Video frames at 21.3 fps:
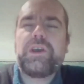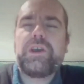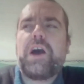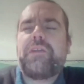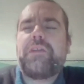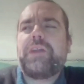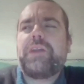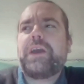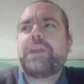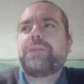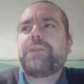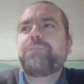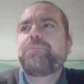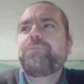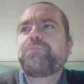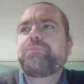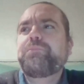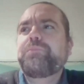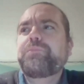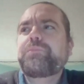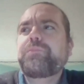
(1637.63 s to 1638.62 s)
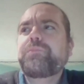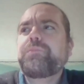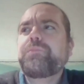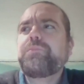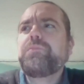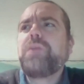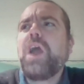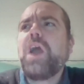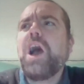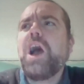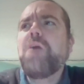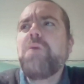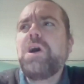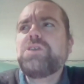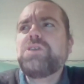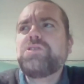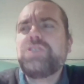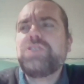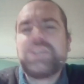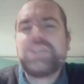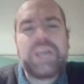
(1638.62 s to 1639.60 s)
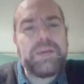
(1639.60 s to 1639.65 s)
And then I
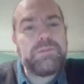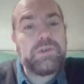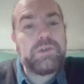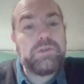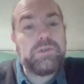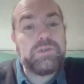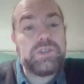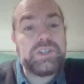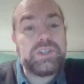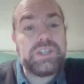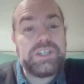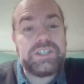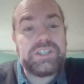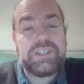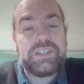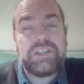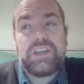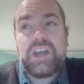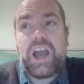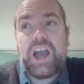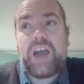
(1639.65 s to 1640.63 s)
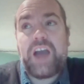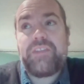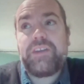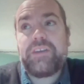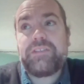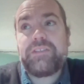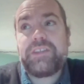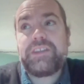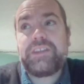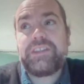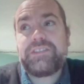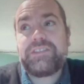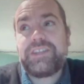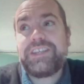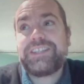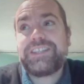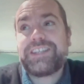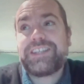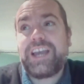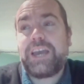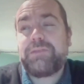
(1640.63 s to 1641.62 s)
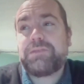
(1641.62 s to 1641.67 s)
worked on a game called CC, and
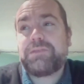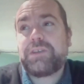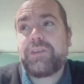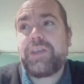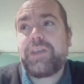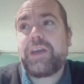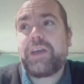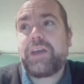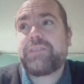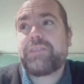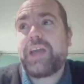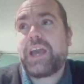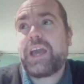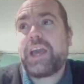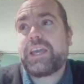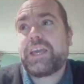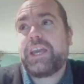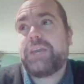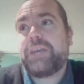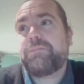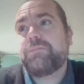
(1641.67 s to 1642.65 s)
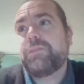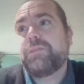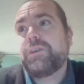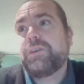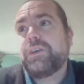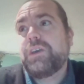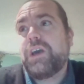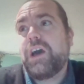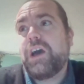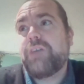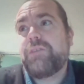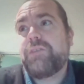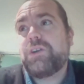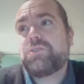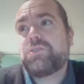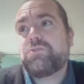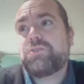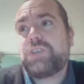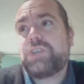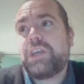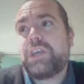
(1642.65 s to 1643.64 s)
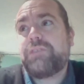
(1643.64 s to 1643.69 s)
these games, so that game,
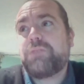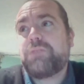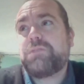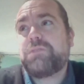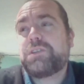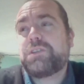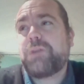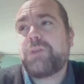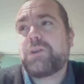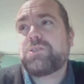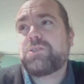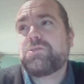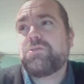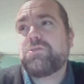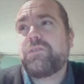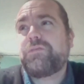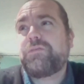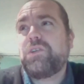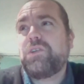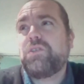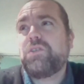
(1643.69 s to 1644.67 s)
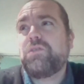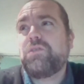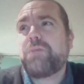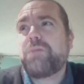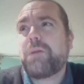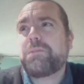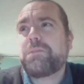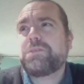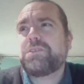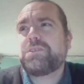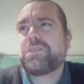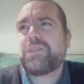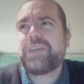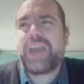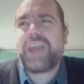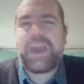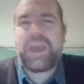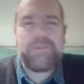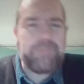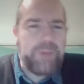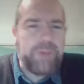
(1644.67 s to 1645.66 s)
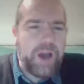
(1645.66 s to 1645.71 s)
Virtual TV, we spoke to a few publishers. I
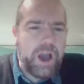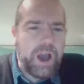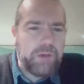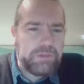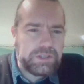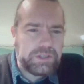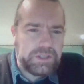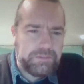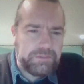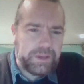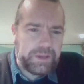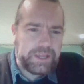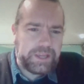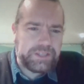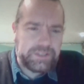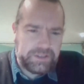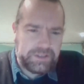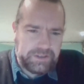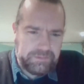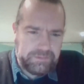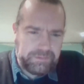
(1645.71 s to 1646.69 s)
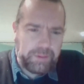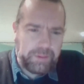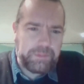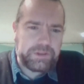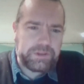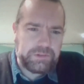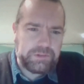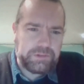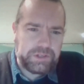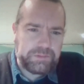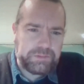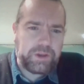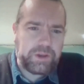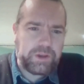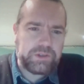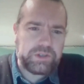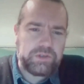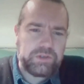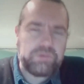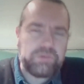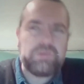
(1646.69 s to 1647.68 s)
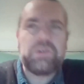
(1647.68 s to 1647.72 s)
think Empire was the biggest publisher we spoke
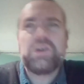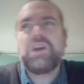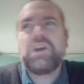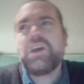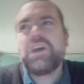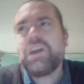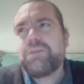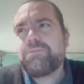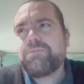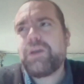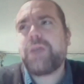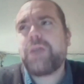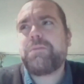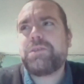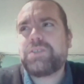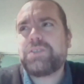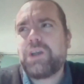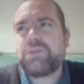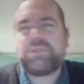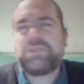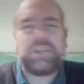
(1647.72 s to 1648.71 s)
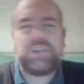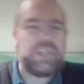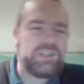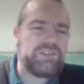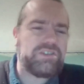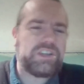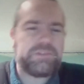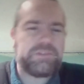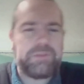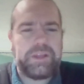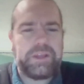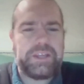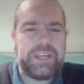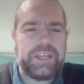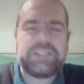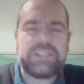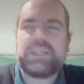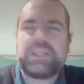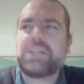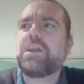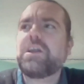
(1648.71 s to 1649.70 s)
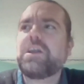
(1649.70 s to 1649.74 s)
to, maybe showed an interest, but in the
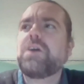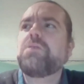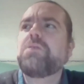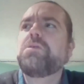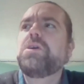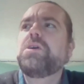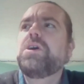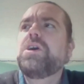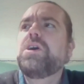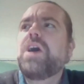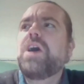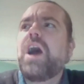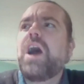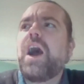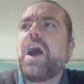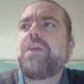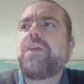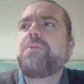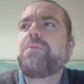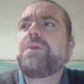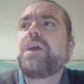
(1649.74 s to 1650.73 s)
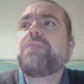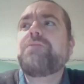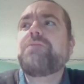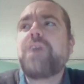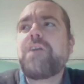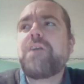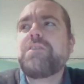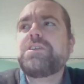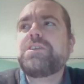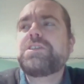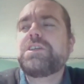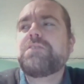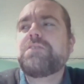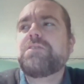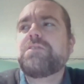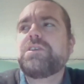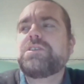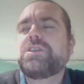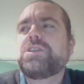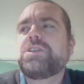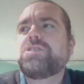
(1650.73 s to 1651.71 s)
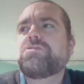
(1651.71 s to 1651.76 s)
end said no. And then we had very
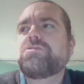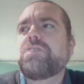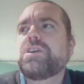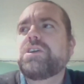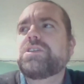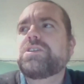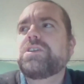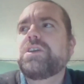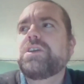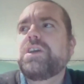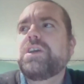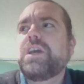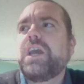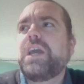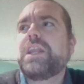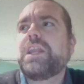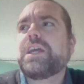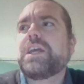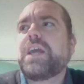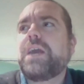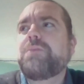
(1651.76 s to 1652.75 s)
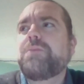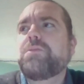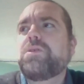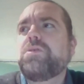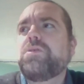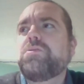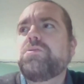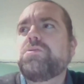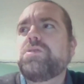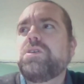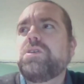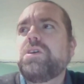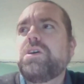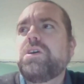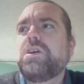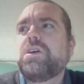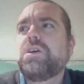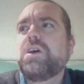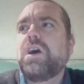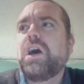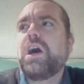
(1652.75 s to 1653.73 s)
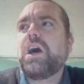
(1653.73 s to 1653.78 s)
serious interest in a game called
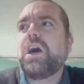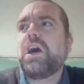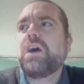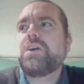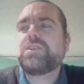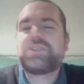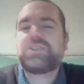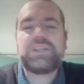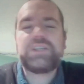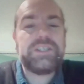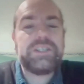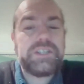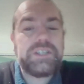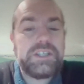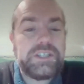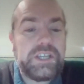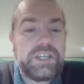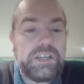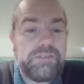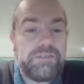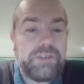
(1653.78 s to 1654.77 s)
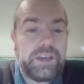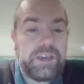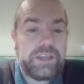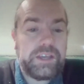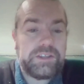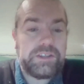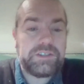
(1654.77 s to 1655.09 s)
CCTV.